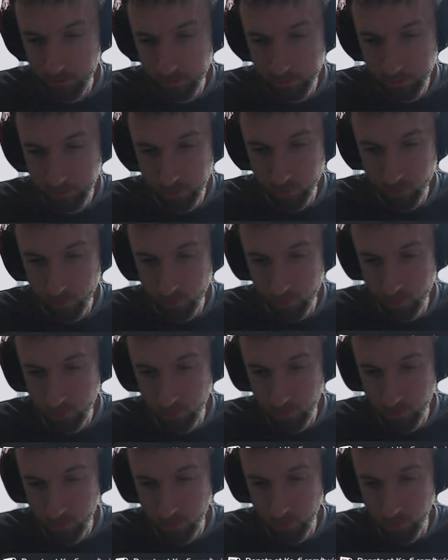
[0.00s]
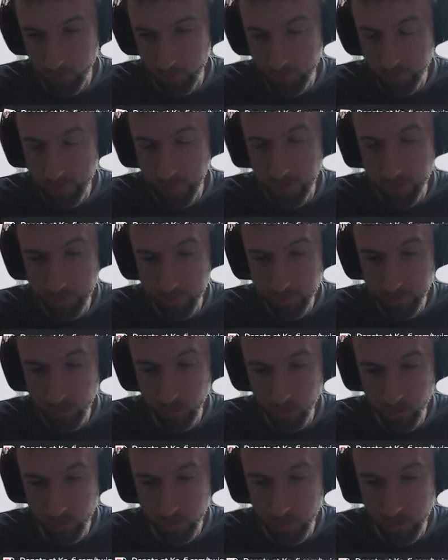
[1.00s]
actually talk about this Endless
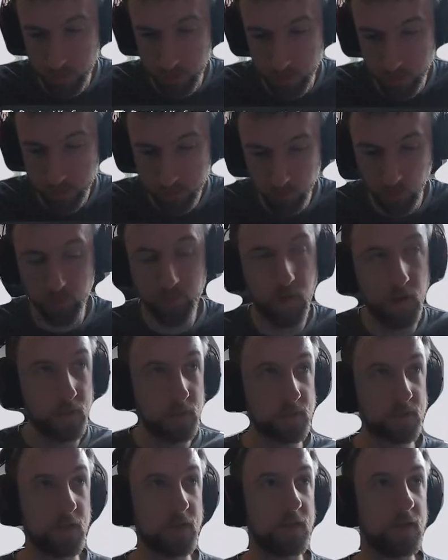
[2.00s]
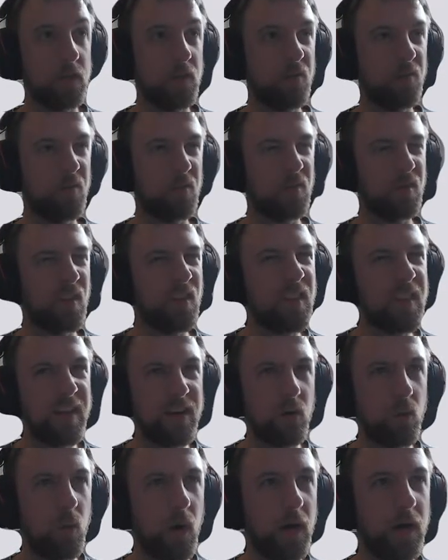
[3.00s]
RPG. So I've had this idea for a
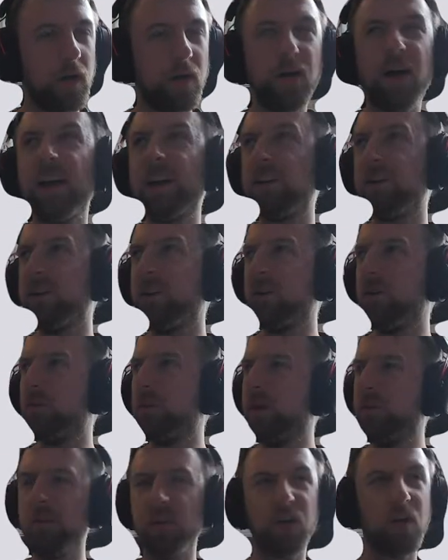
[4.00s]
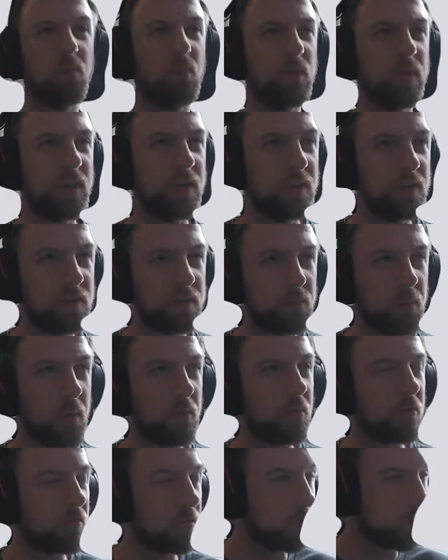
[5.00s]
little while. I don't know, maybe a couple of years,
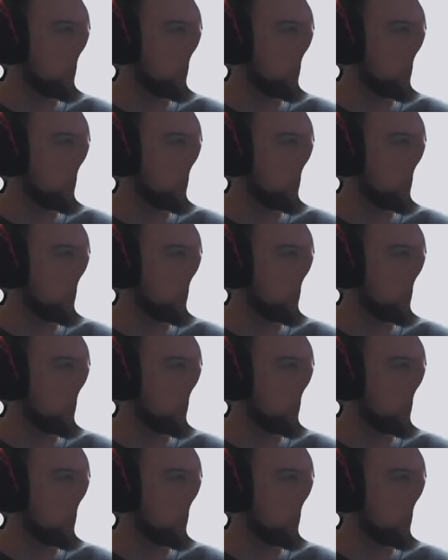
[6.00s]
maybe a few